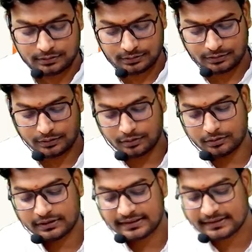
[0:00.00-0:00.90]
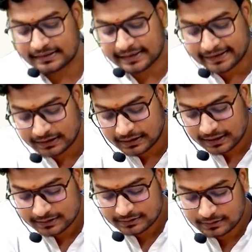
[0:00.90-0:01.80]
So this is the second
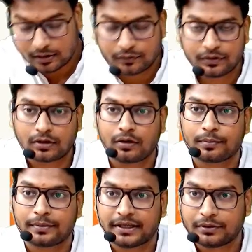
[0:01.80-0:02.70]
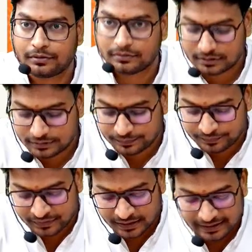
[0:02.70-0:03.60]
class of the corporate accounts.
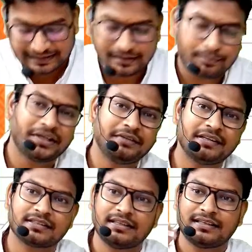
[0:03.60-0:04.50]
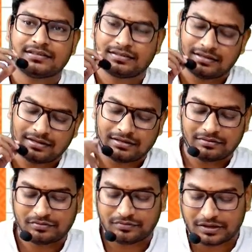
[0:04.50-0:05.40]
In the previous class,
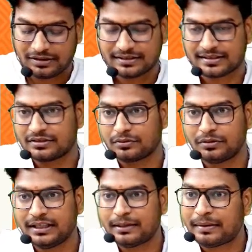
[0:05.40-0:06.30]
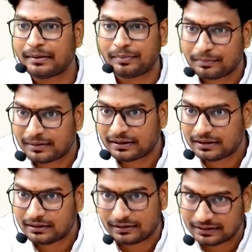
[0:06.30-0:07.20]
we have discussed only the paper
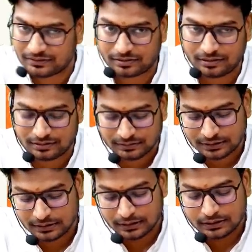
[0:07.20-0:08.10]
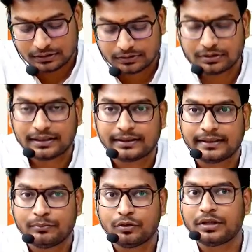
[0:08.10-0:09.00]
pattern. That's all. So
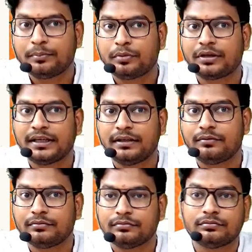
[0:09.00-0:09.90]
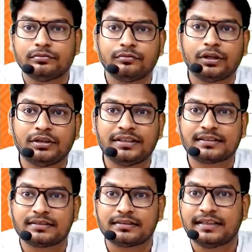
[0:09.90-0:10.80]
nothing more important we have
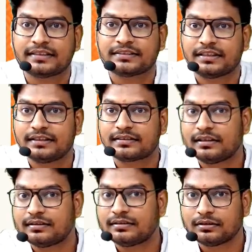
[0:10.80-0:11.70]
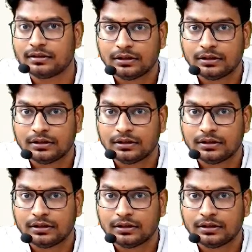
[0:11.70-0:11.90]
discussed in the yesterday's class.